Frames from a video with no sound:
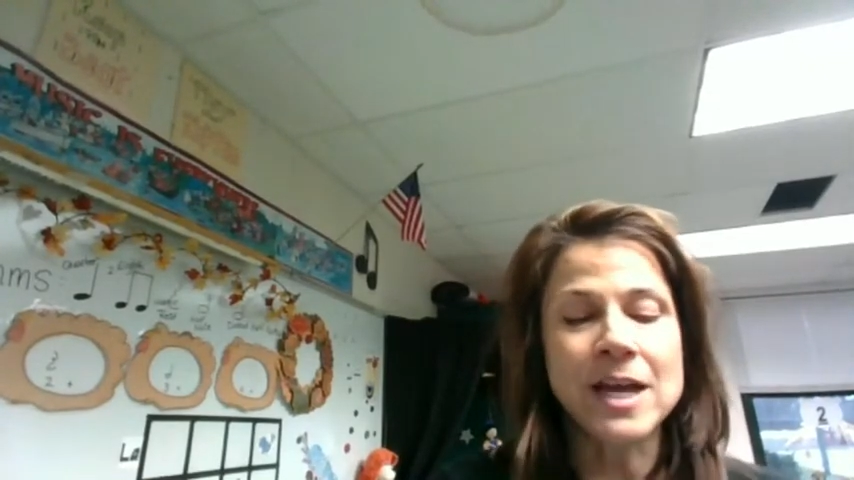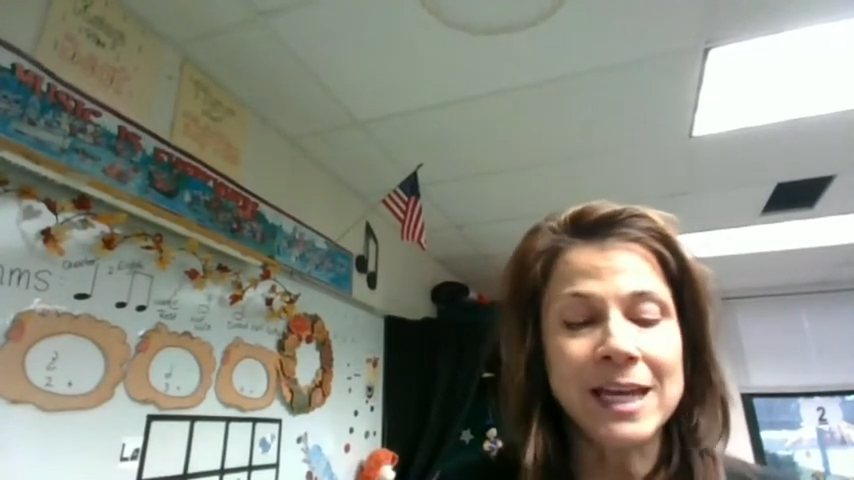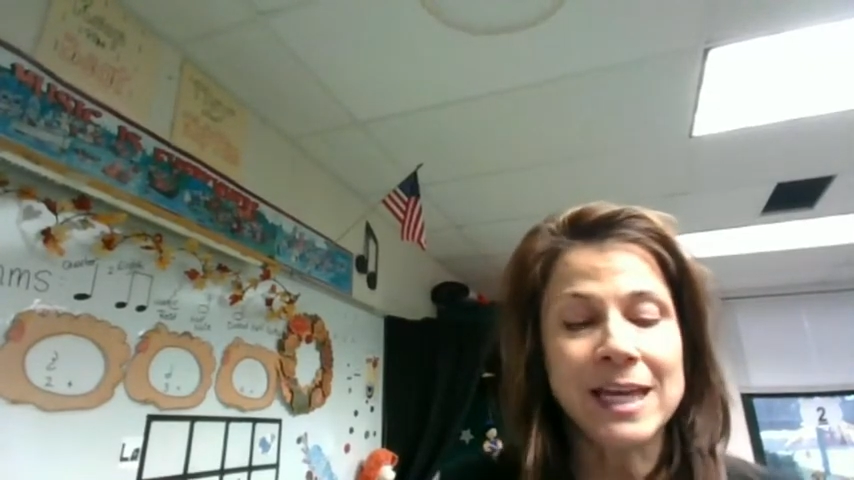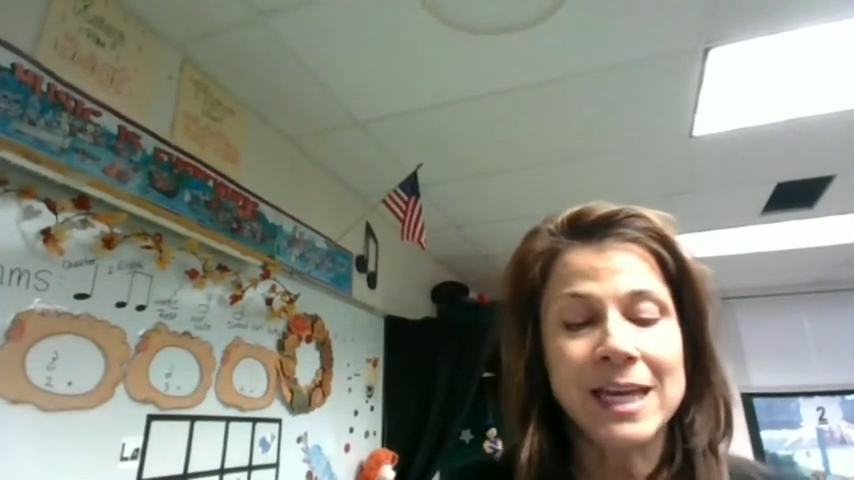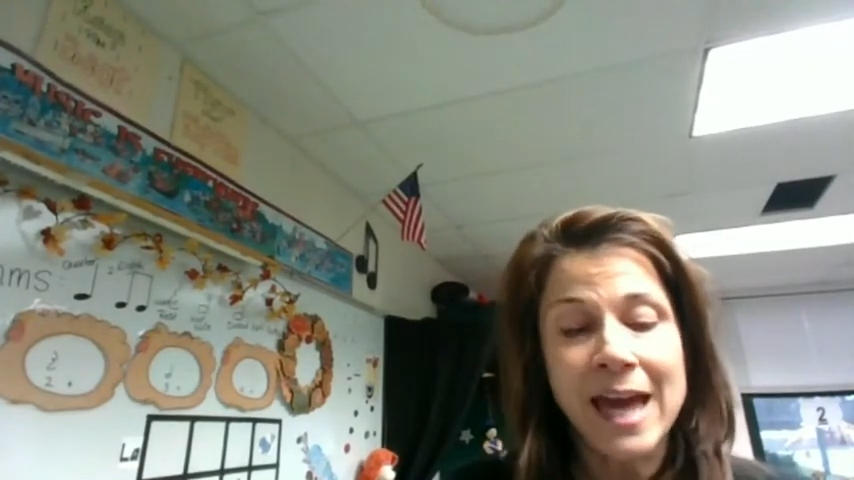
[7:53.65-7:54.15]
And
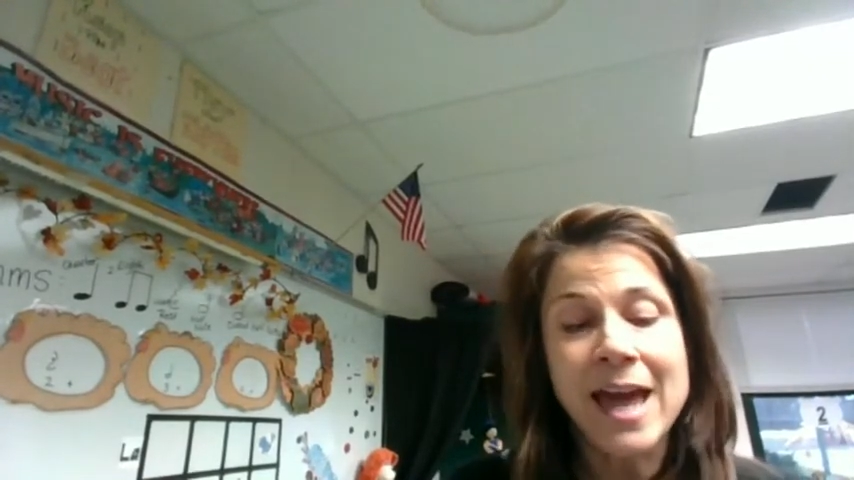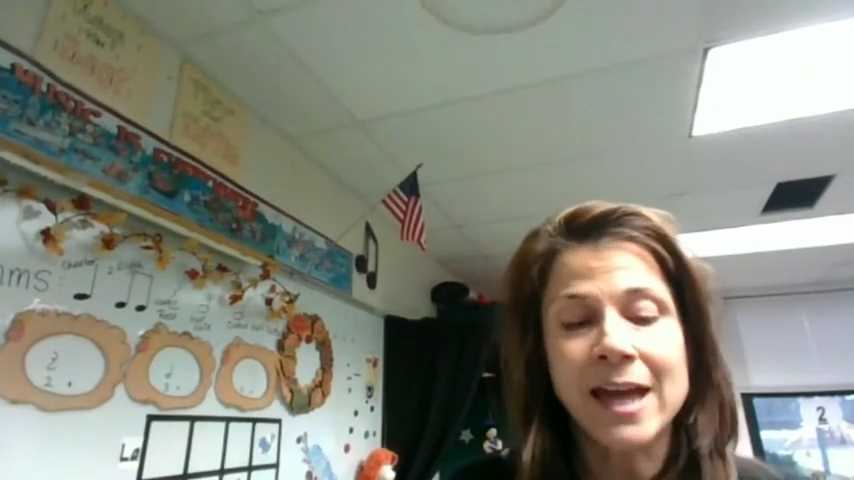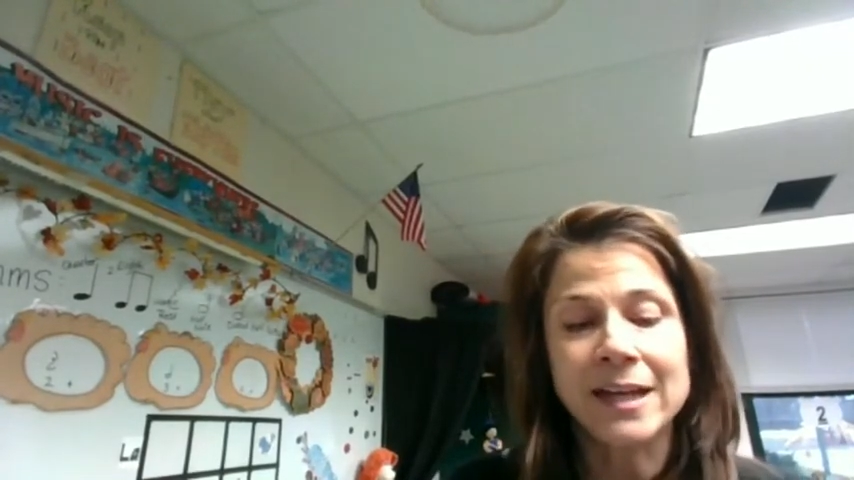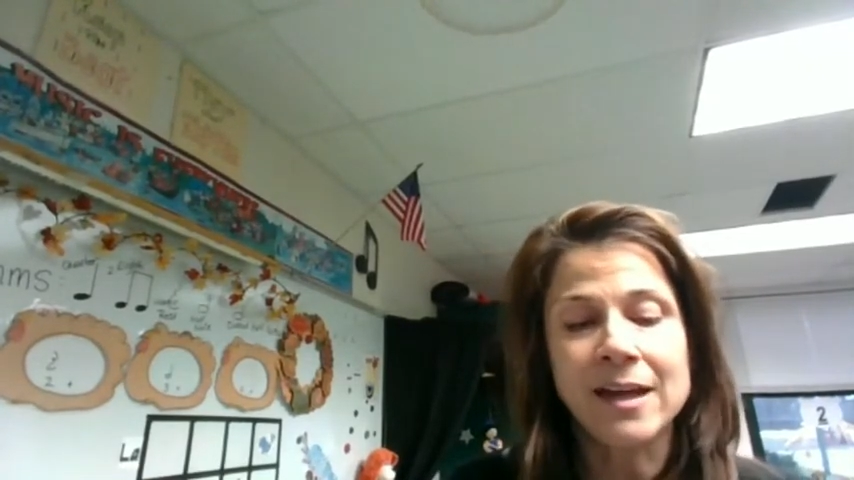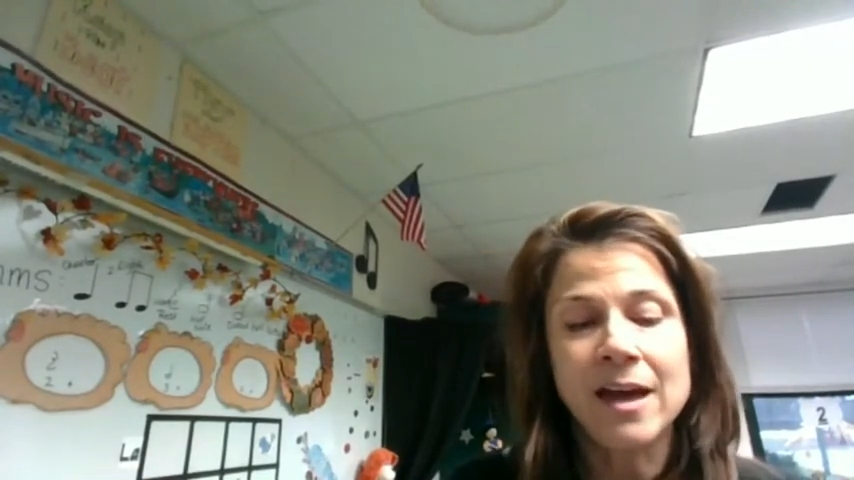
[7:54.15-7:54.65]

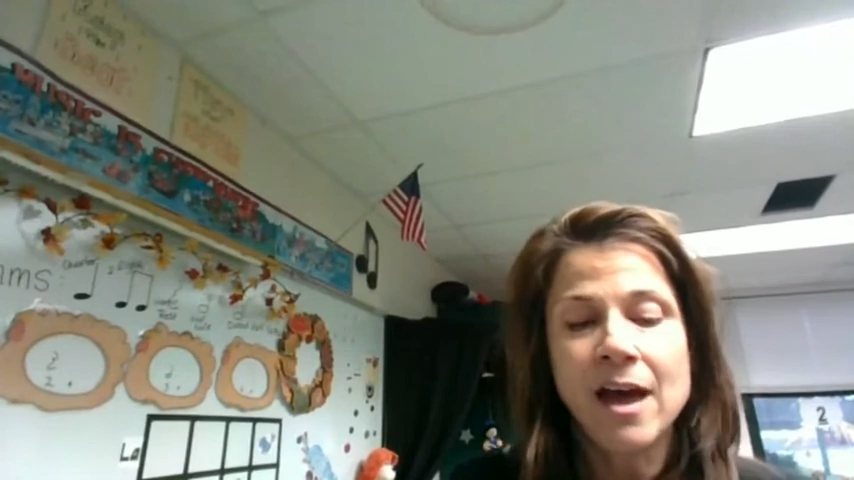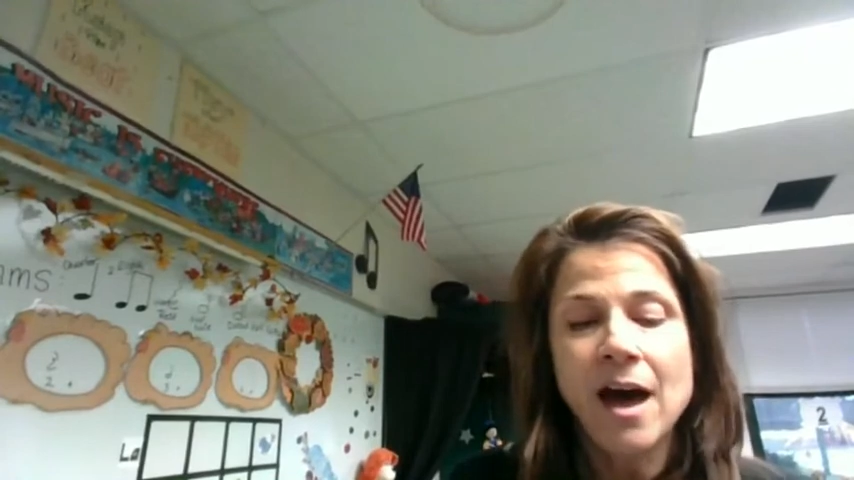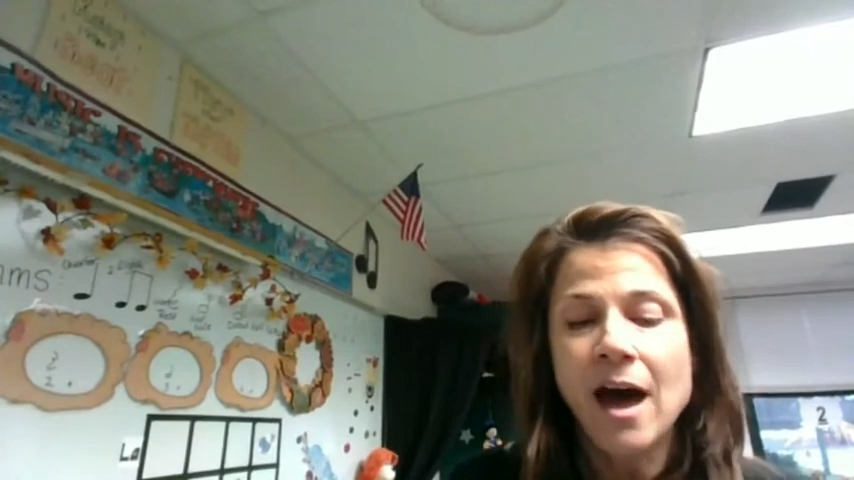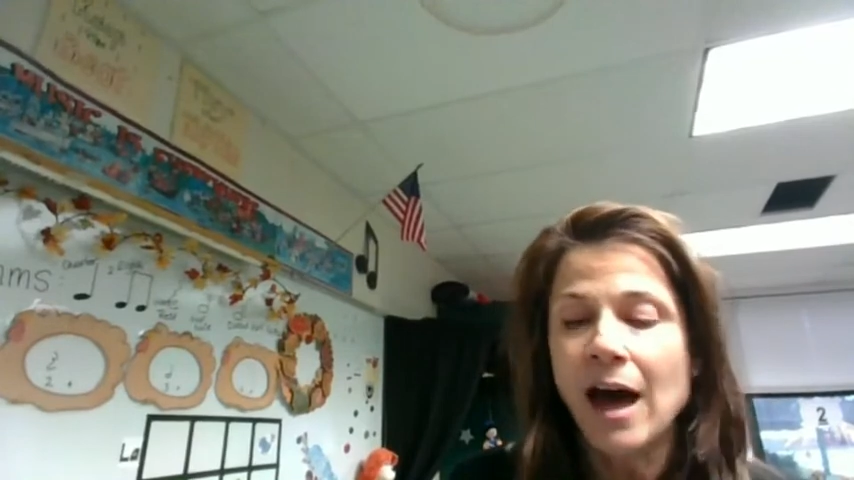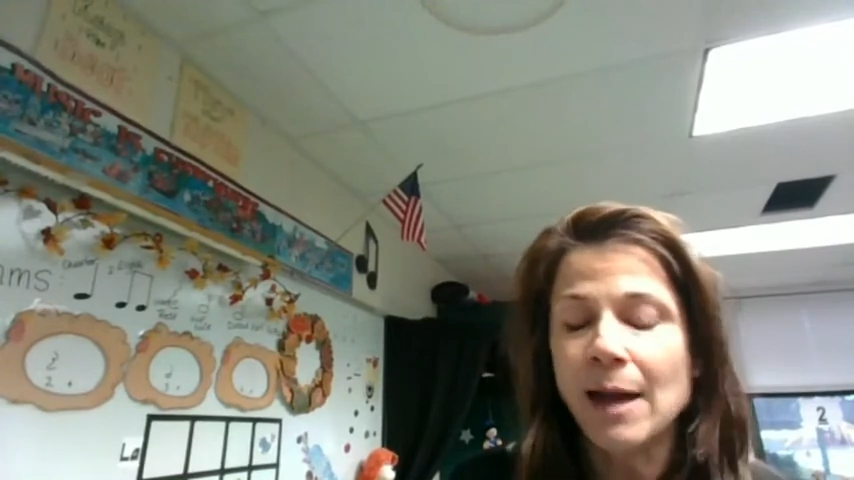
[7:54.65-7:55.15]
again,
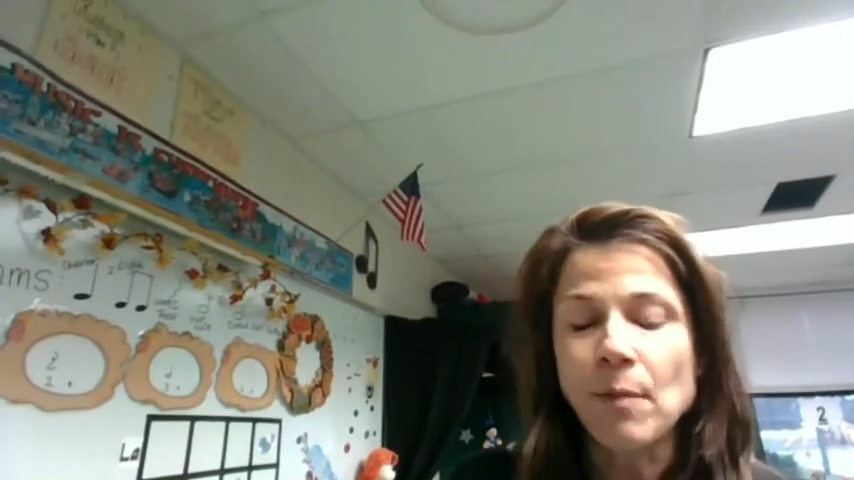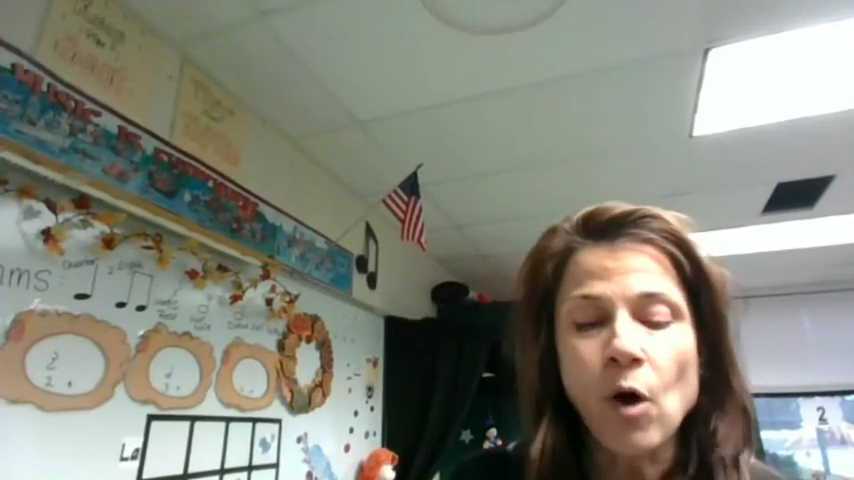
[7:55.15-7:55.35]
I'm